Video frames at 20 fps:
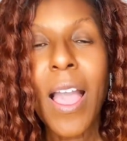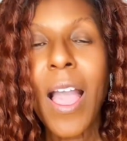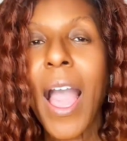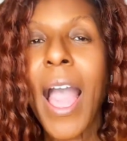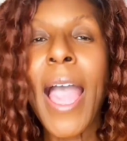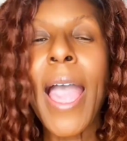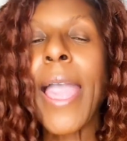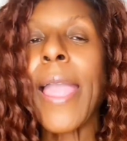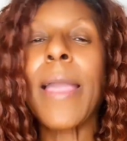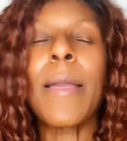
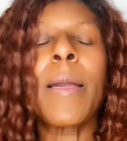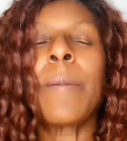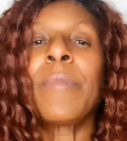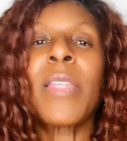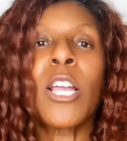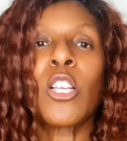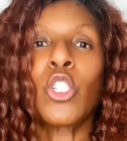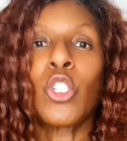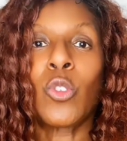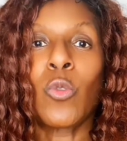I am
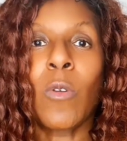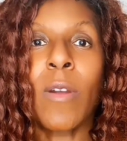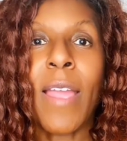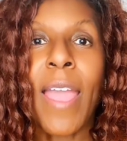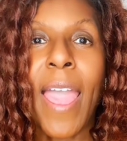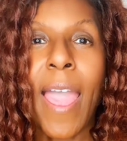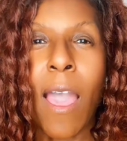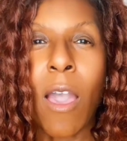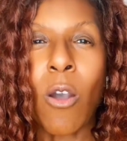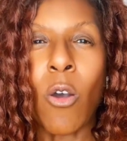not sure
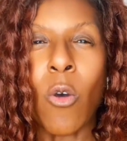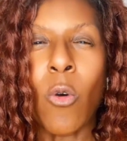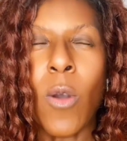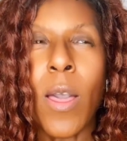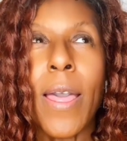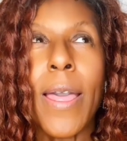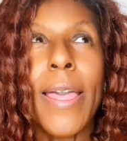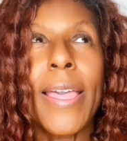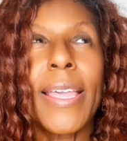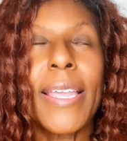how
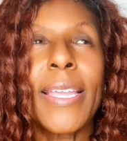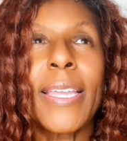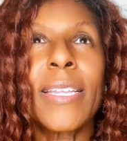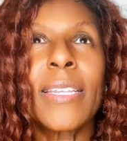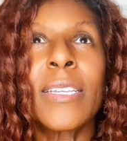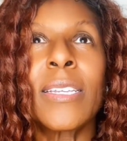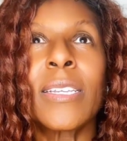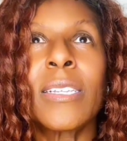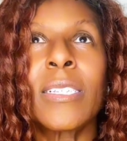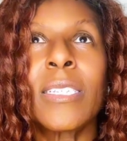it
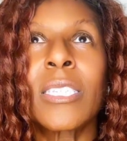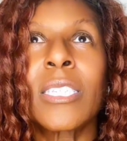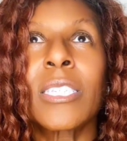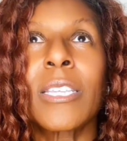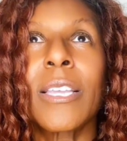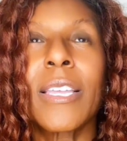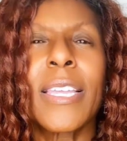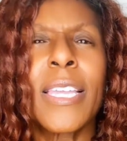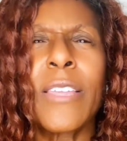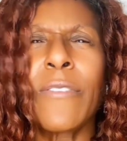is
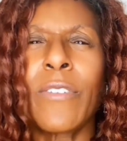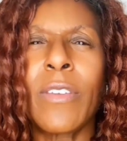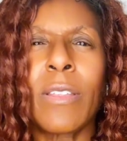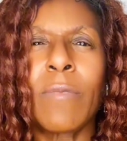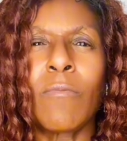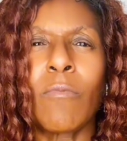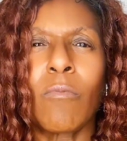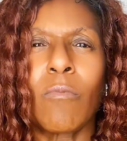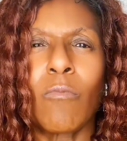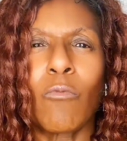
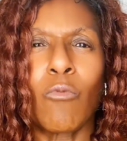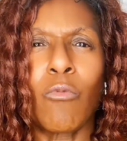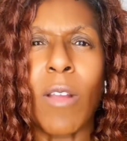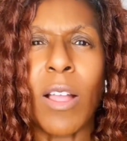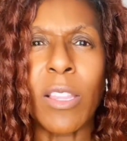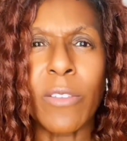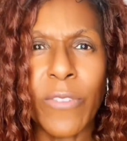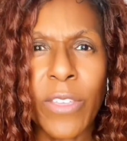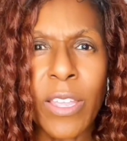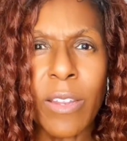even
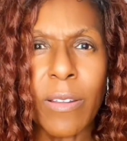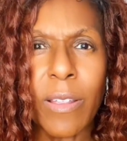relevant.